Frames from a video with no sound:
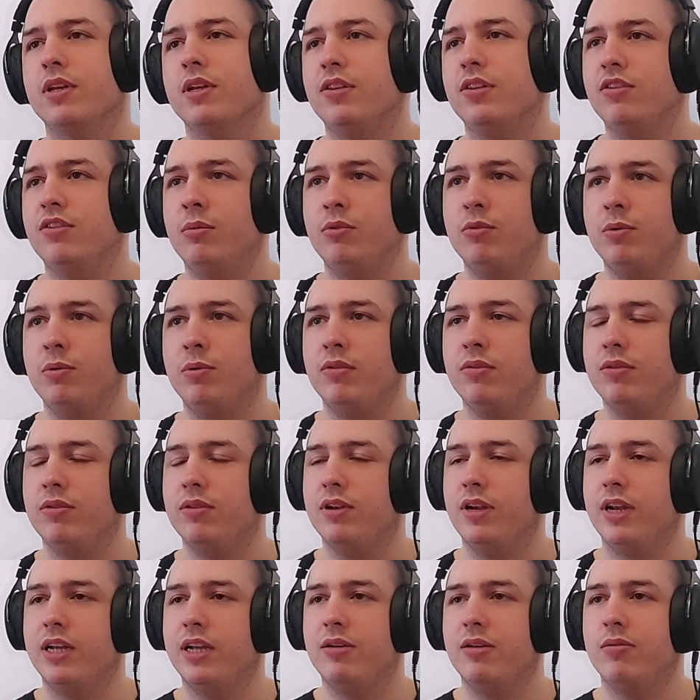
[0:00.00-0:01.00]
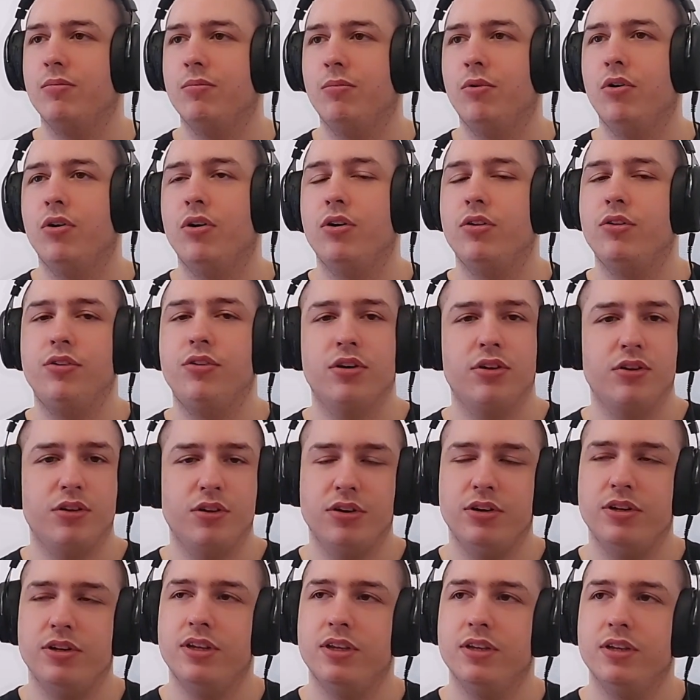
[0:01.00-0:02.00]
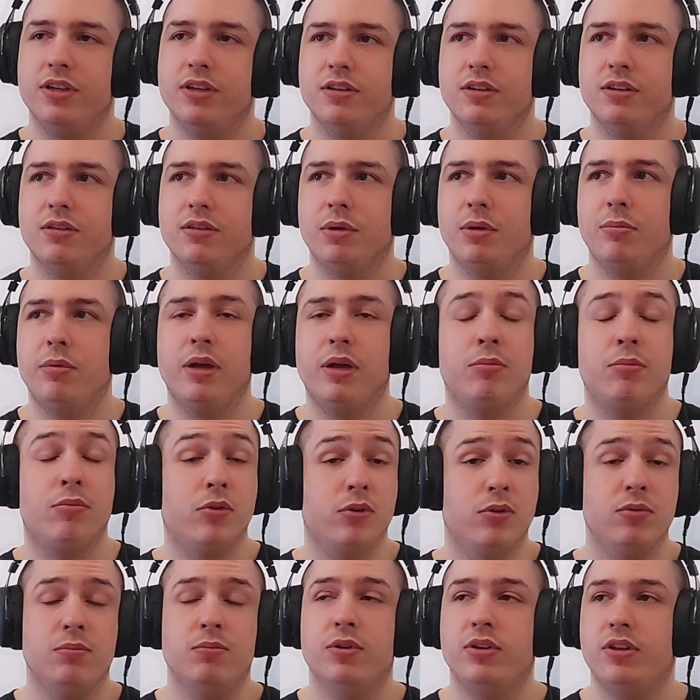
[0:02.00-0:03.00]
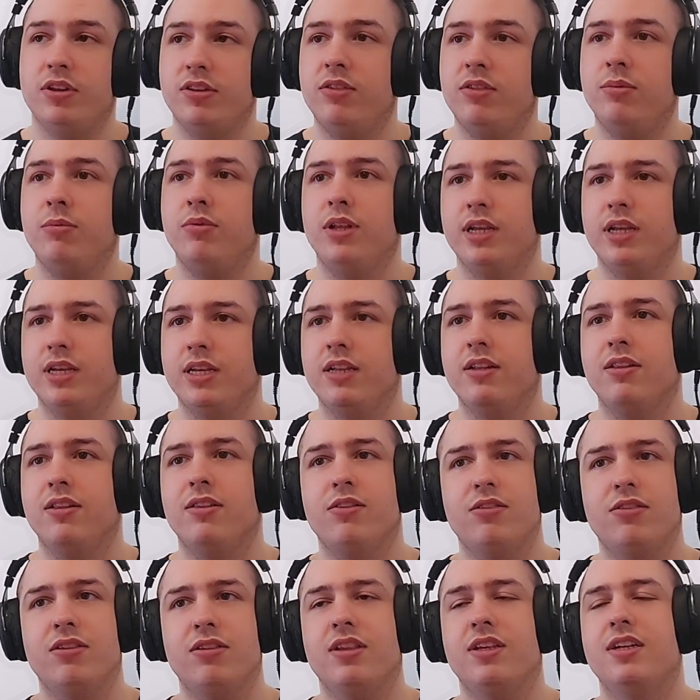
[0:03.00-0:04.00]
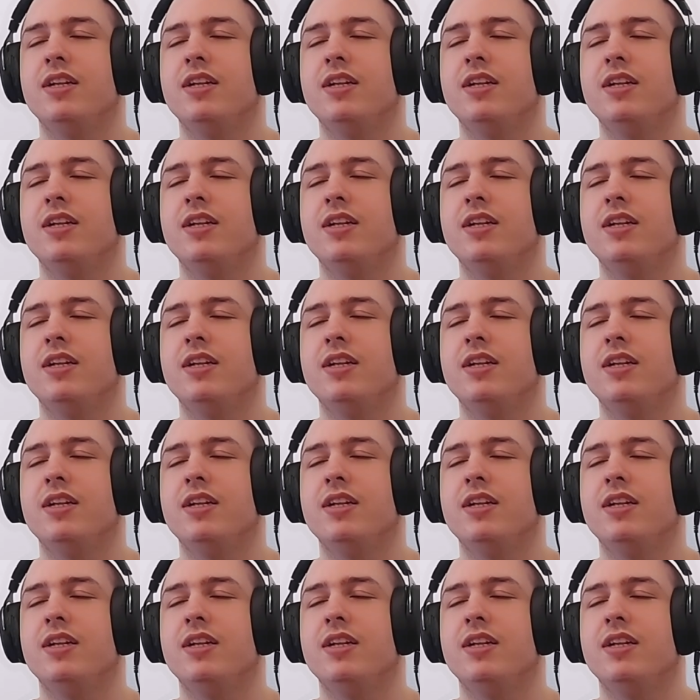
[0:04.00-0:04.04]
It seems a bit, like, more underdog. Maybe I'm wrong, but it seems like it.